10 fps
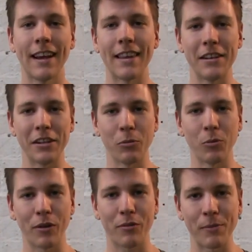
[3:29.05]
and then you
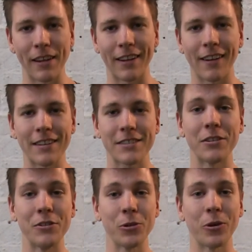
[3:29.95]
can work from there, guys. So
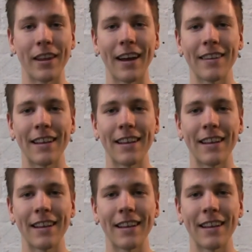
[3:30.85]
enjoy that.